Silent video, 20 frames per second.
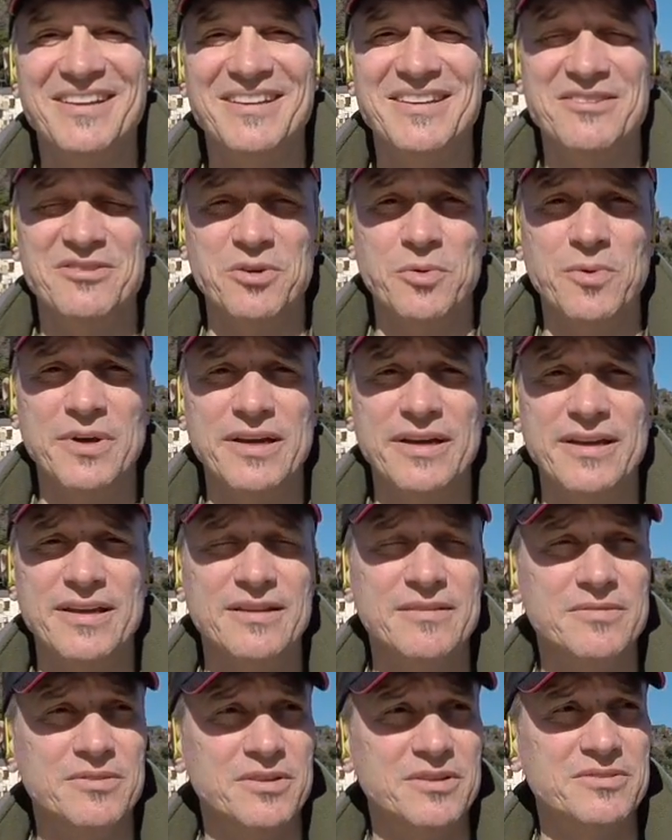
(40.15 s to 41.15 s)
either
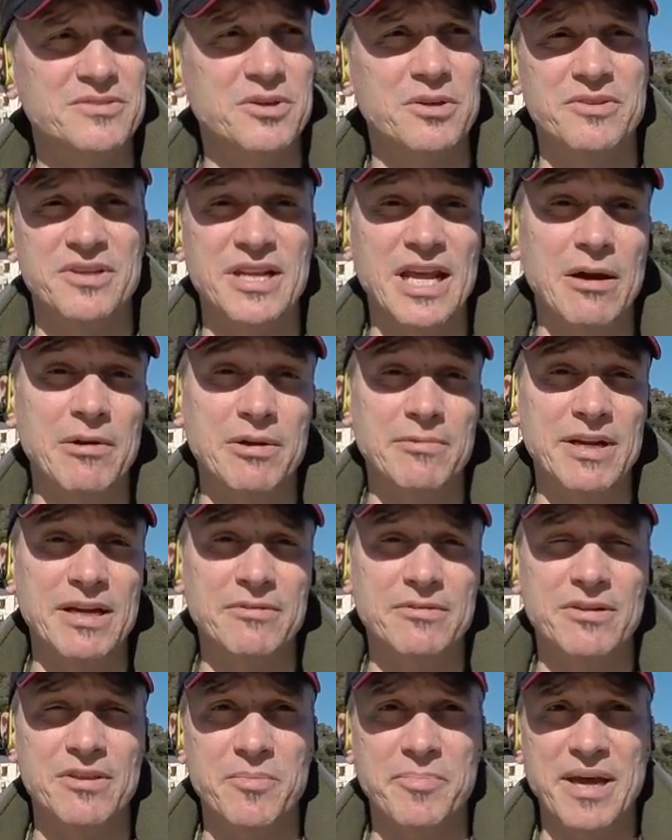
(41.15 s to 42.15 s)
way, to go the NAUI
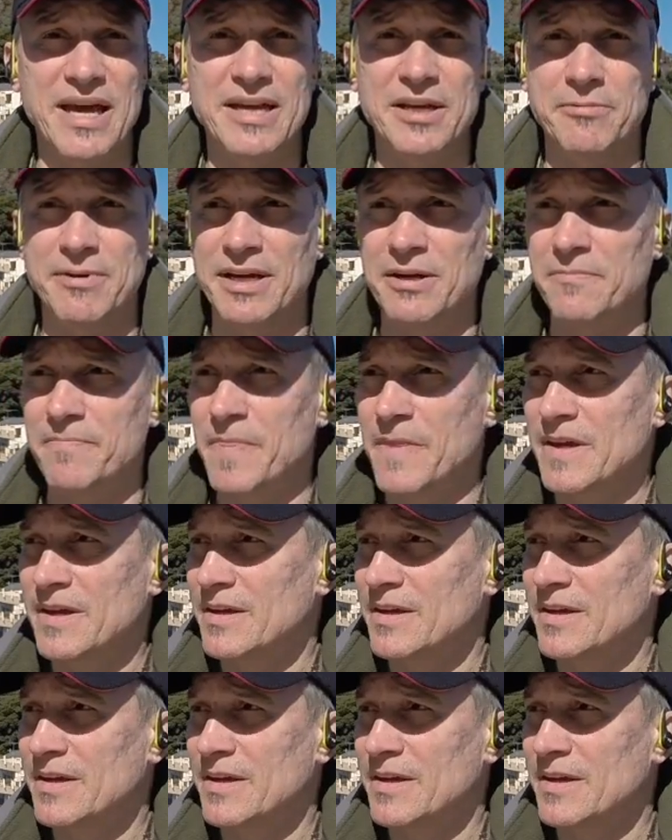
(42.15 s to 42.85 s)
route or the PADI route.